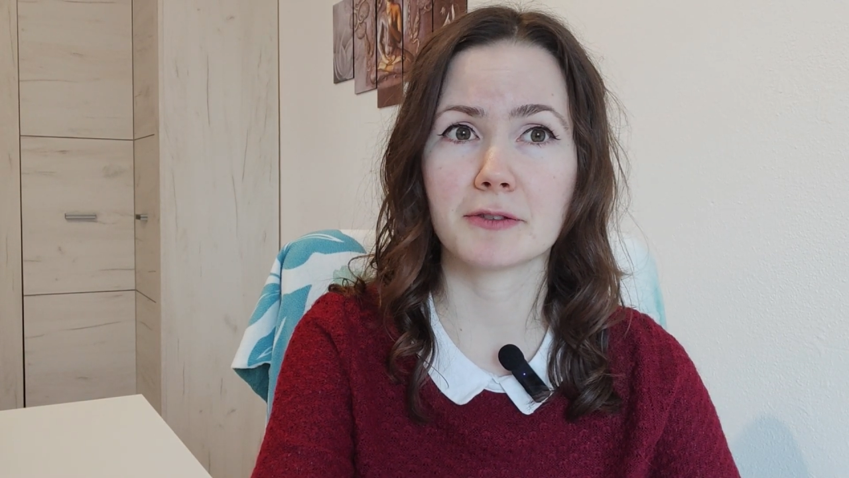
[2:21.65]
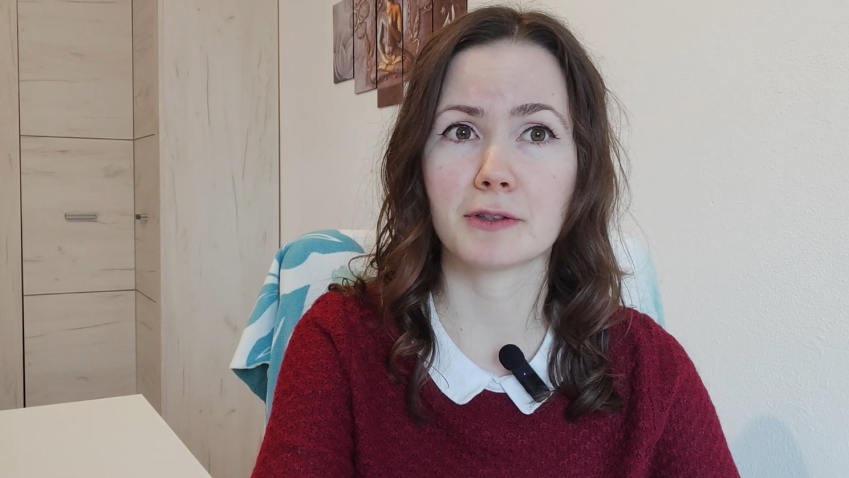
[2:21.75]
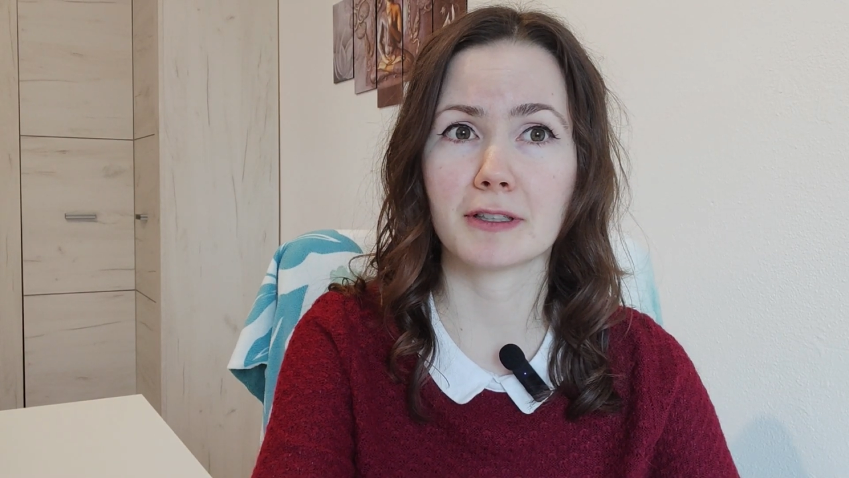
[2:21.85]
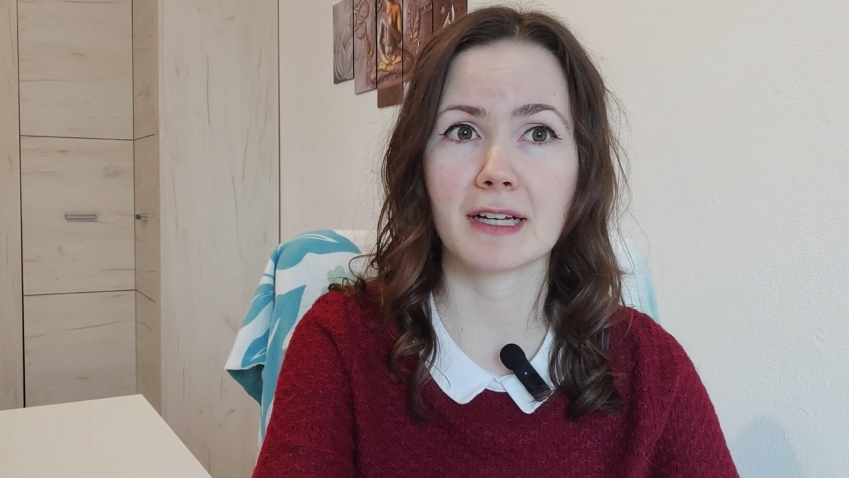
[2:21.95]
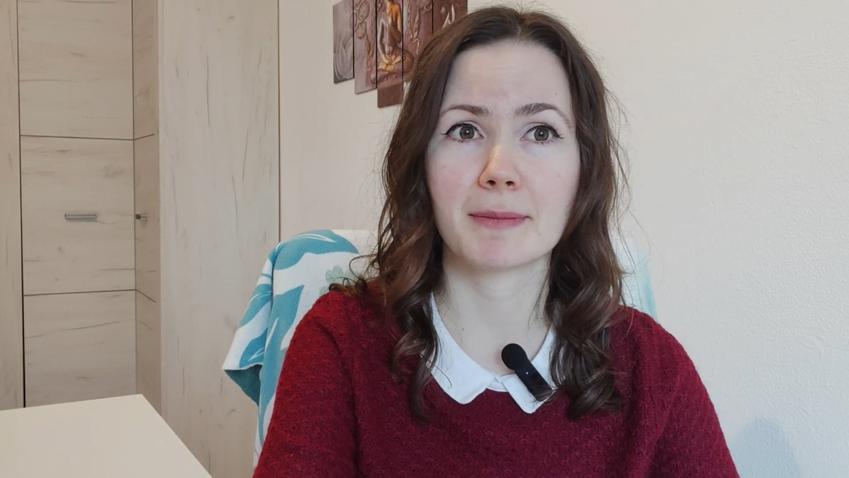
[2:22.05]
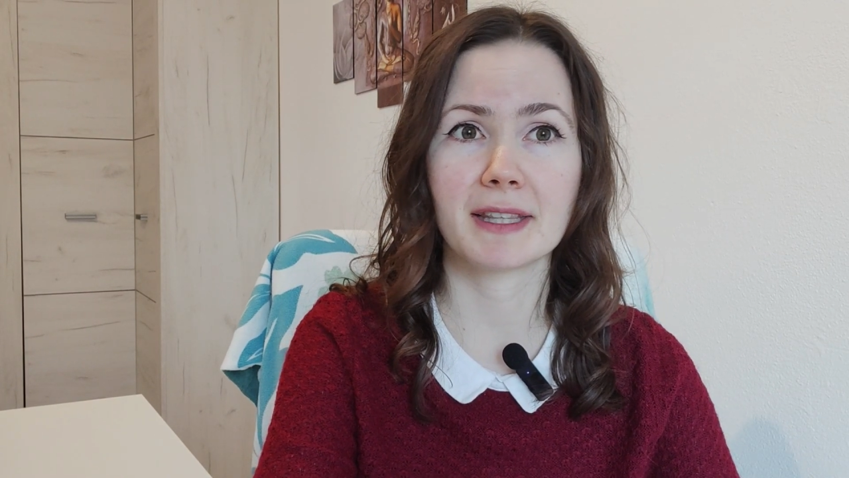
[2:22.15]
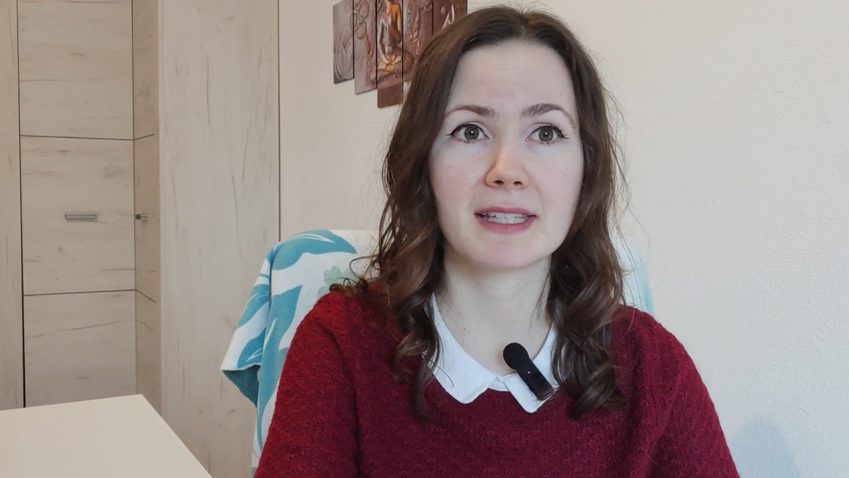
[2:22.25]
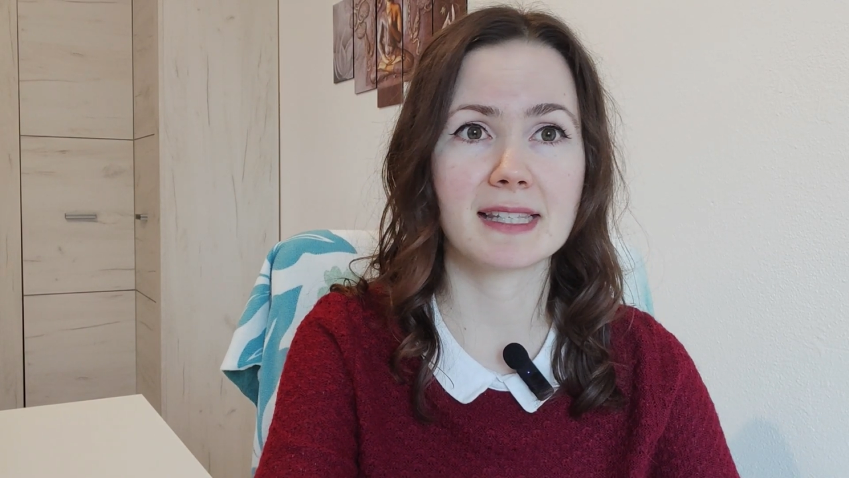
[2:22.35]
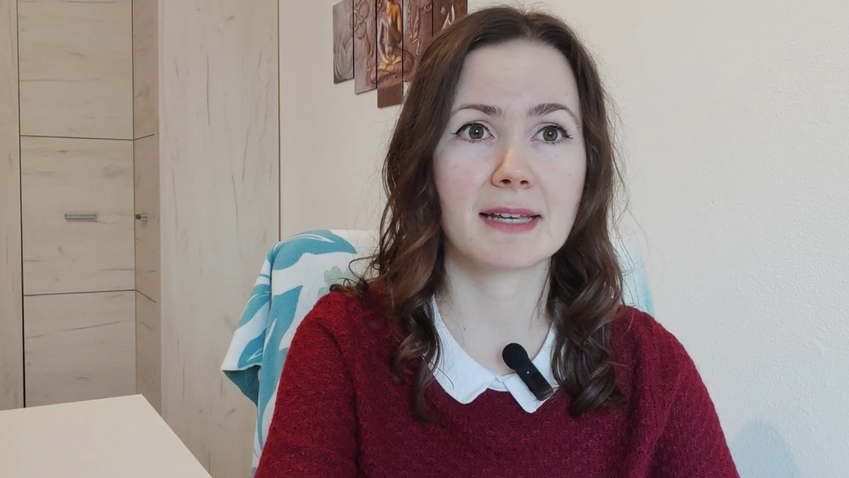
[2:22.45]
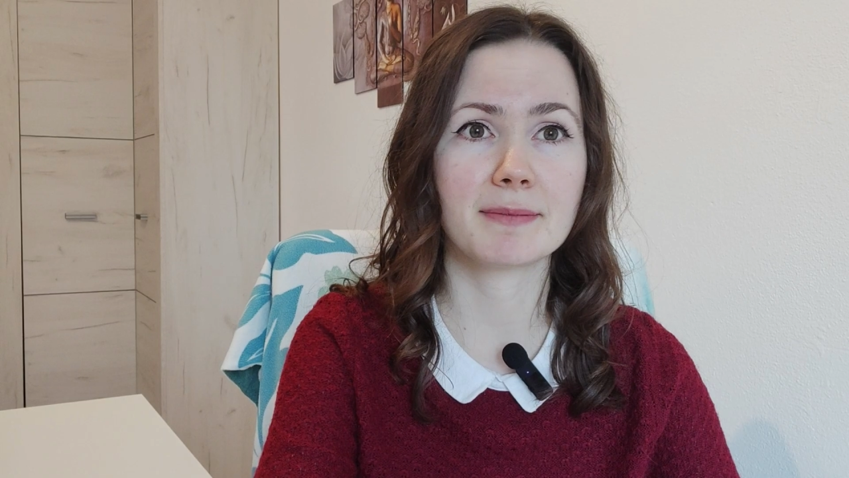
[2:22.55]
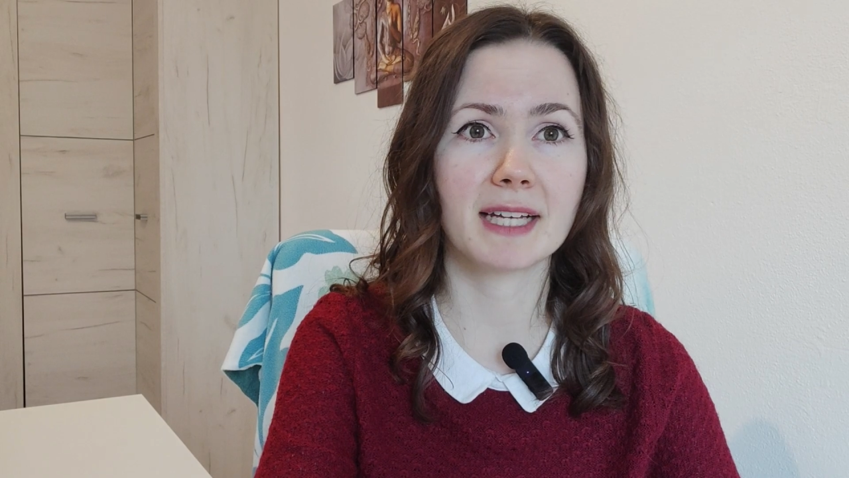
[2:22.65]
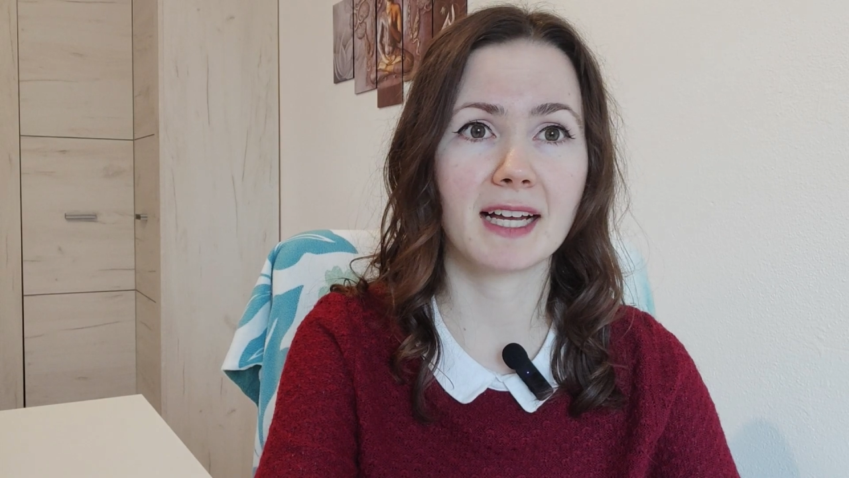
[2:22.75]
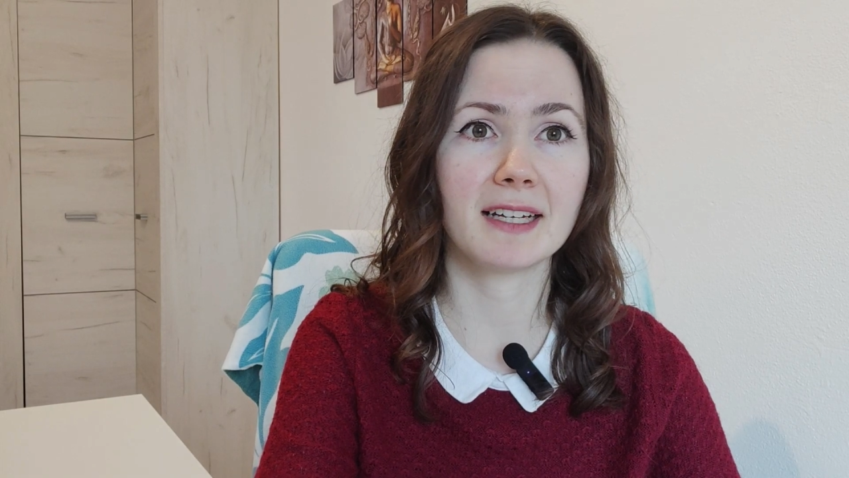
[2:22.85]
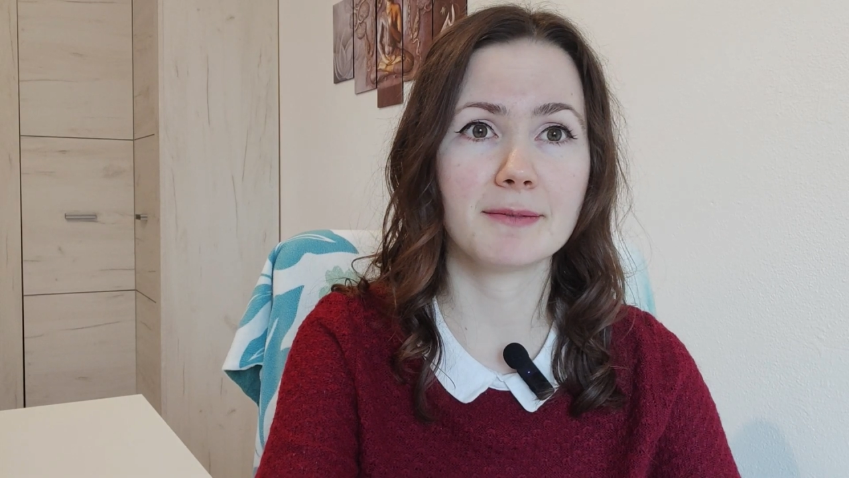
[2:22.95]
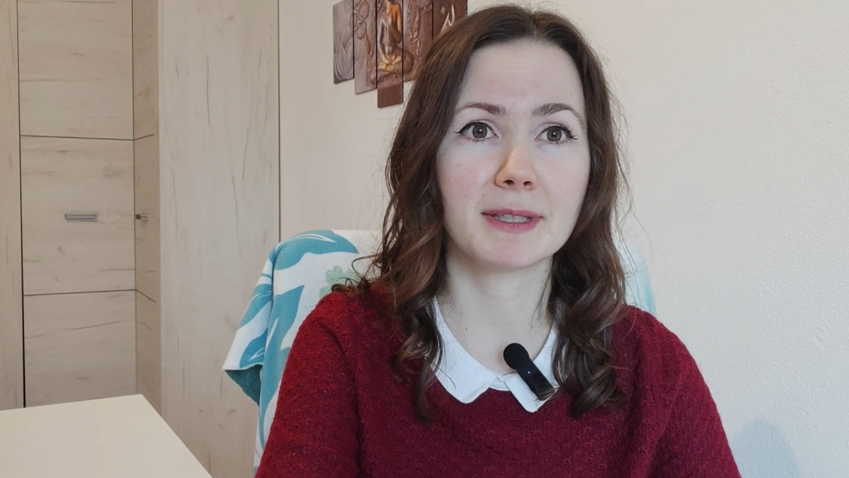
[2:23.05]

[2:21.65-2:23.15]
You all come at the same time,